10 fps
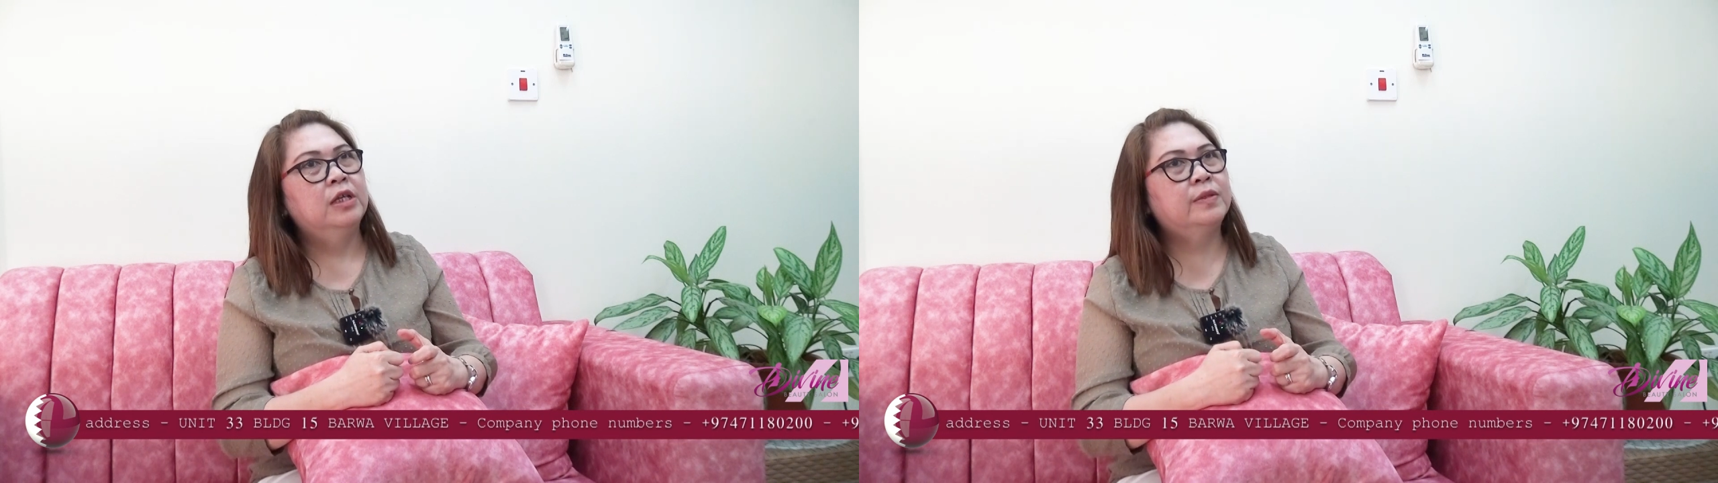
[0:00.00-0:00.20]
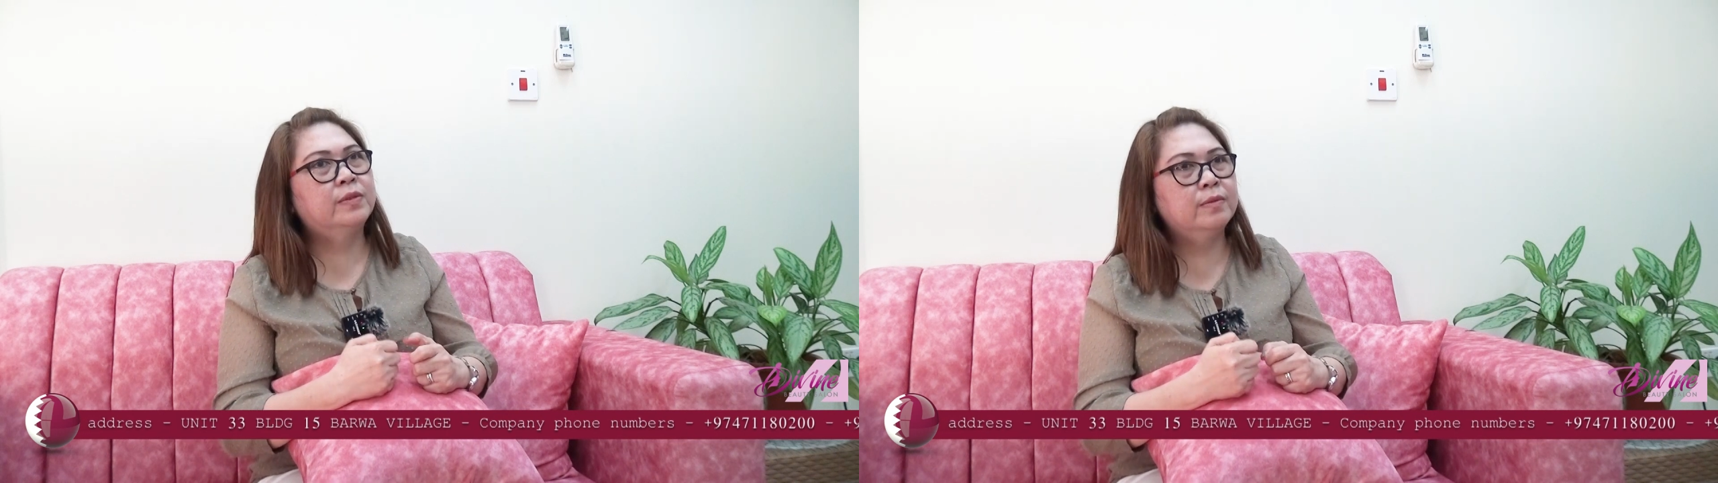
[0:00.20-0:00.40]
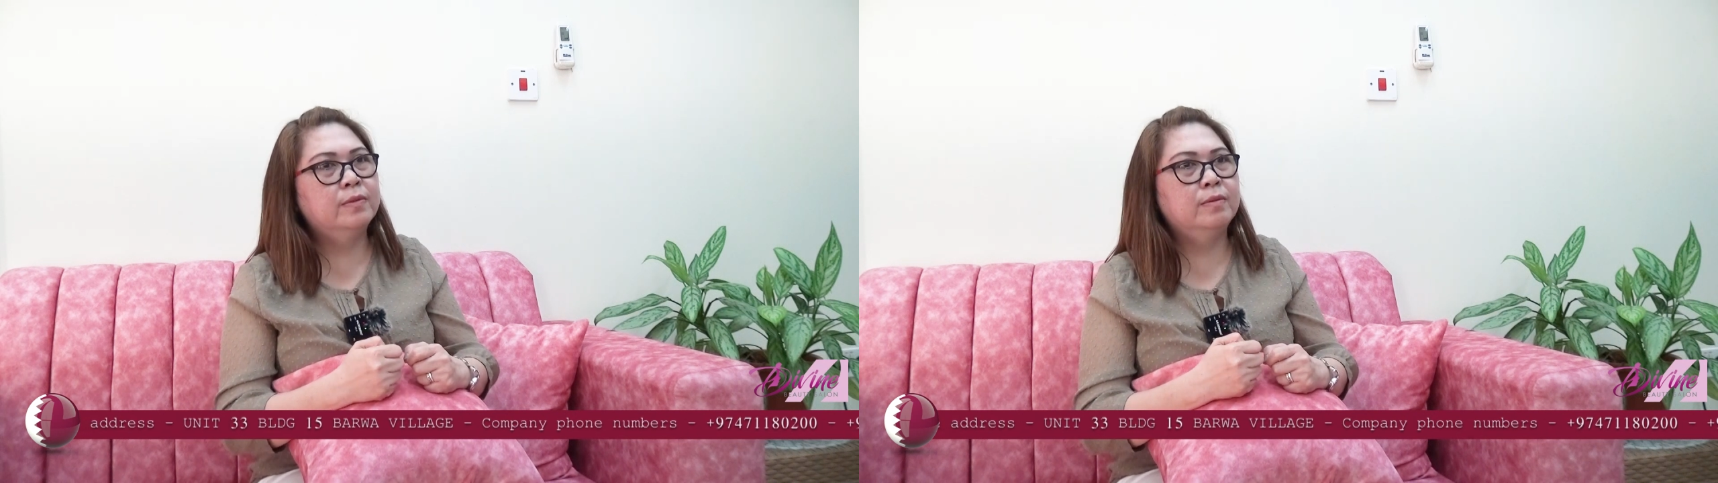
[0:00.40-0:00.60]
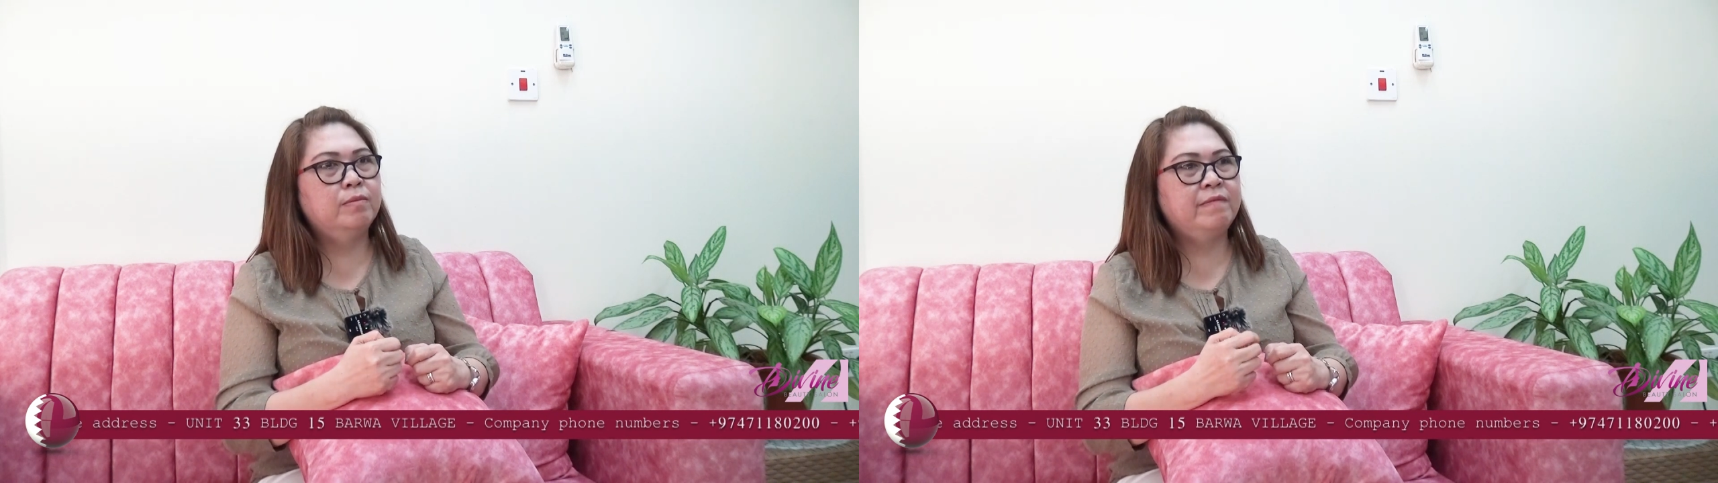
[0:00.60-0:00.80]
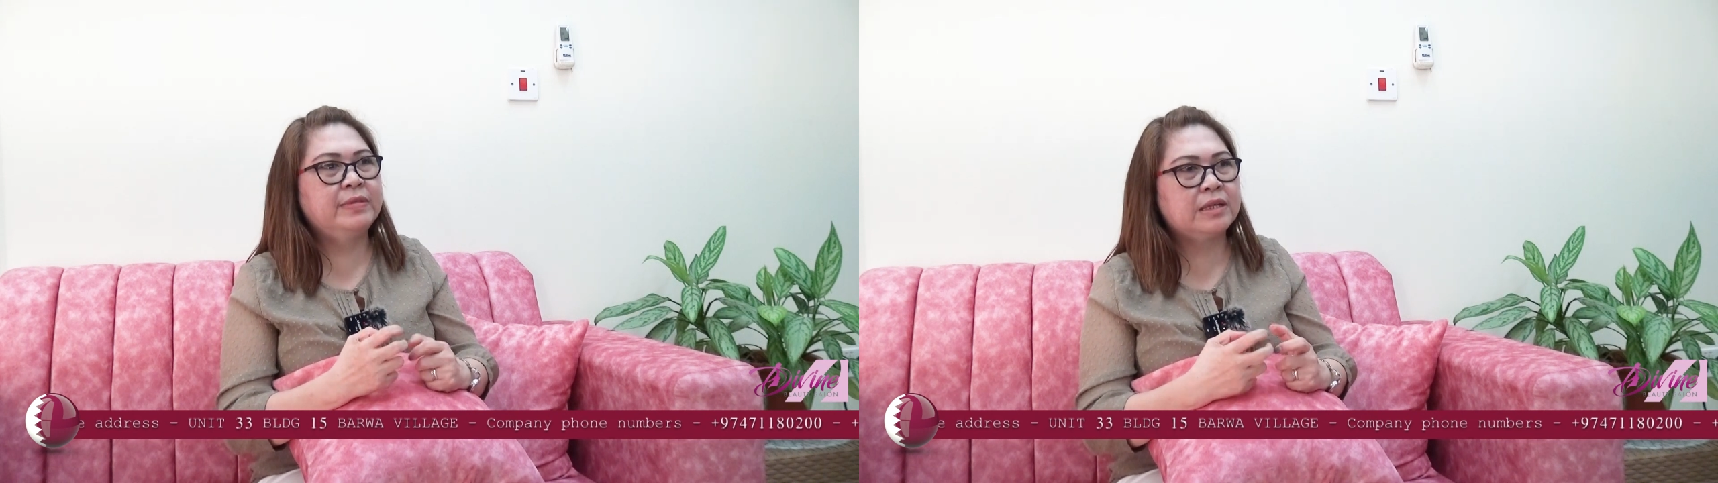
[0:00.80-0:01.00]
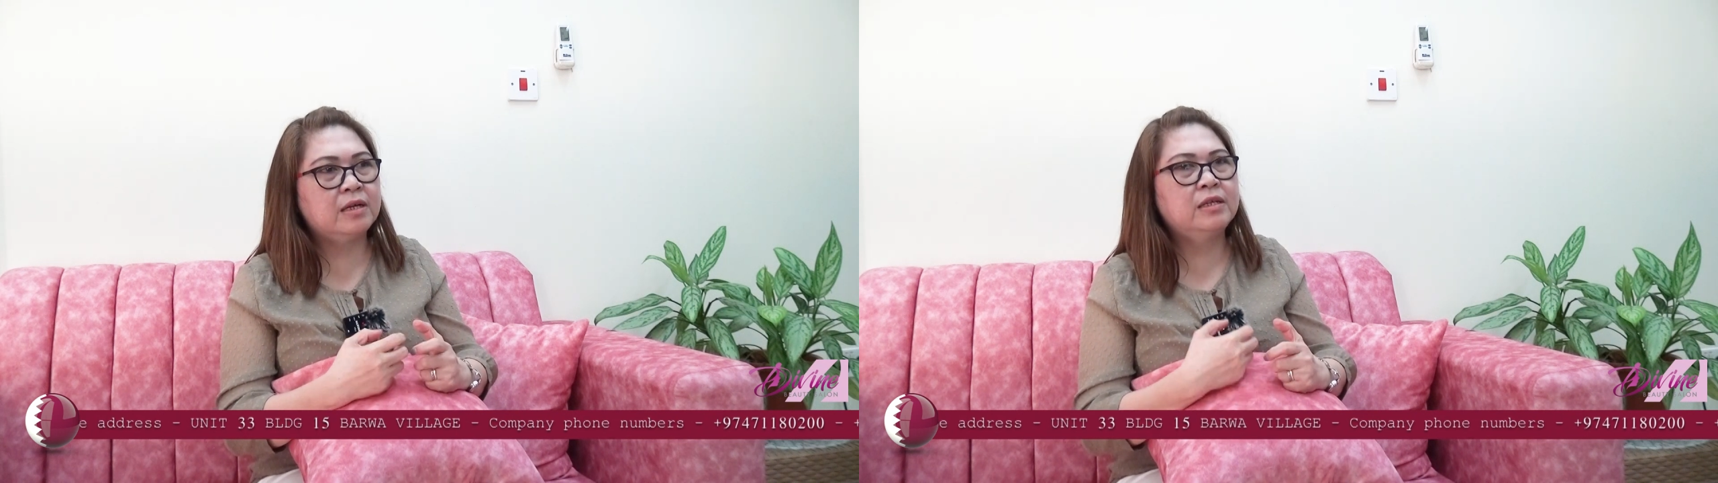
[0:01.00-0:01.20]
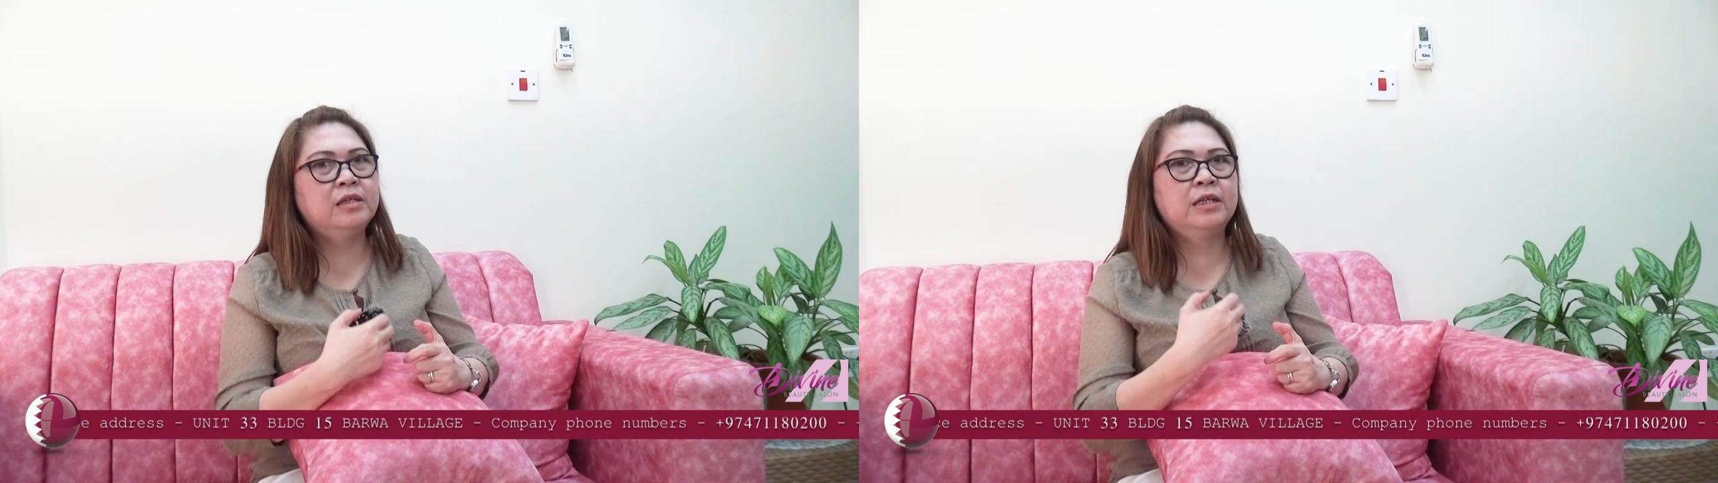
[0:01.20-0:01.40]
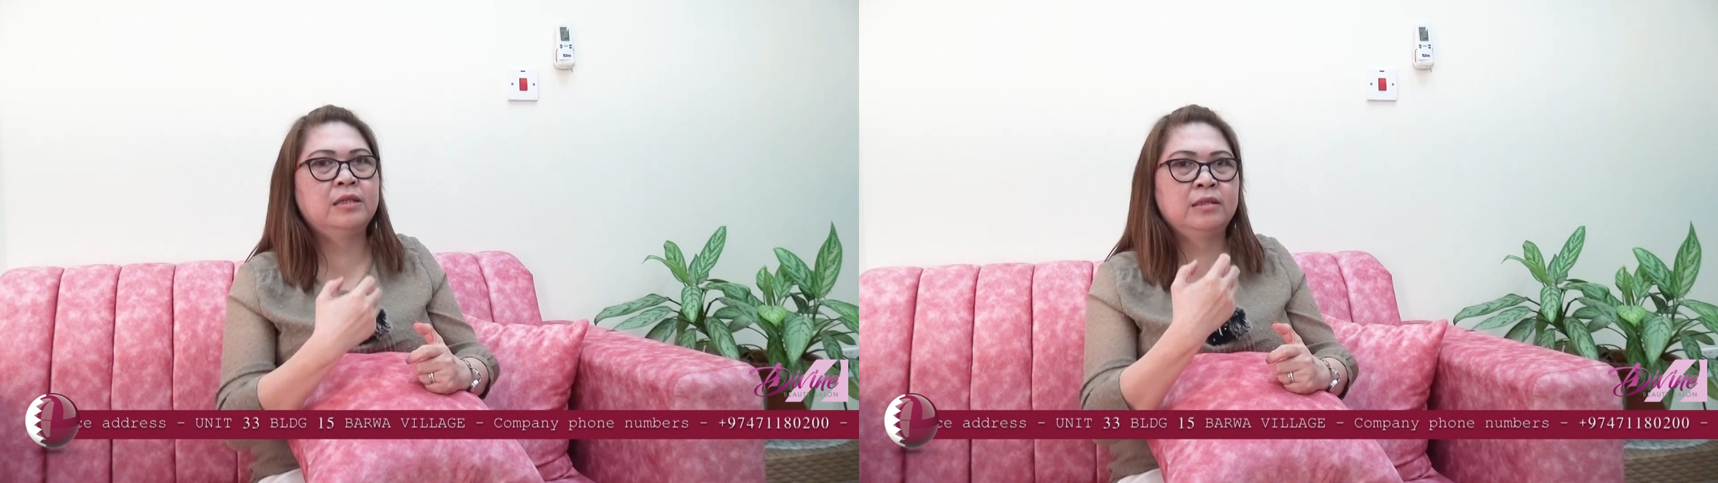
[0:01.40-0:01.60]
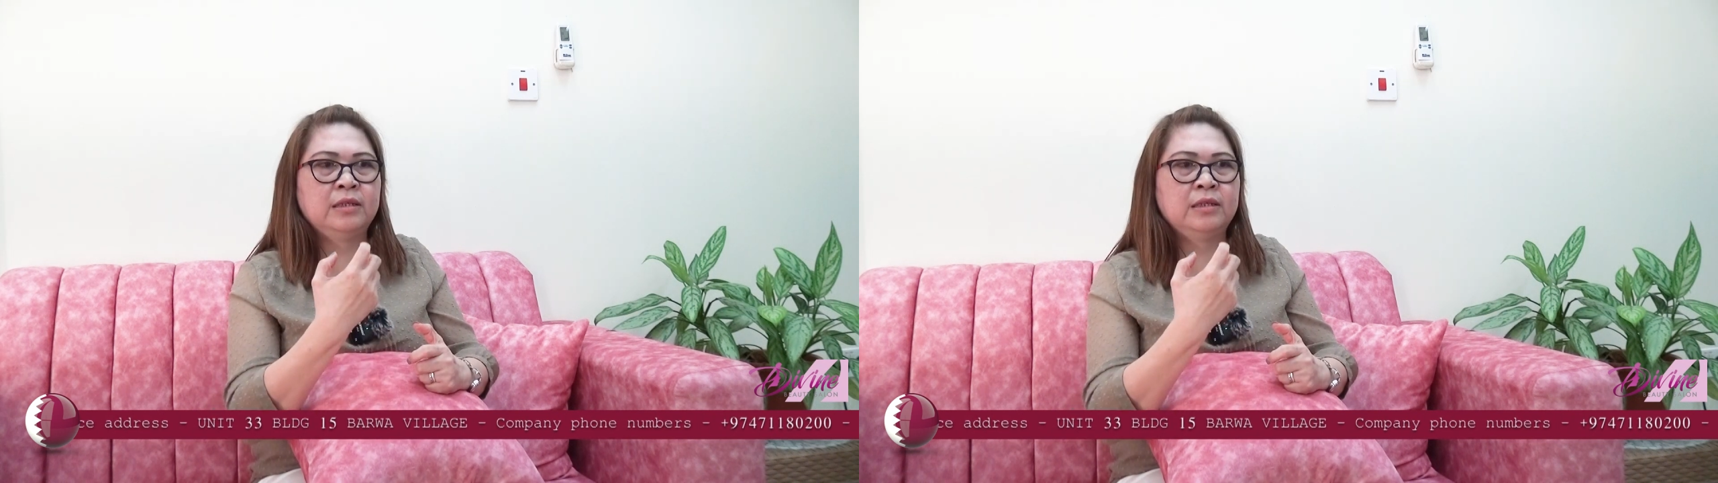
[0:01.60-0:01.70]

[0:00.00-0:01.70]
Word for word: So we've started that,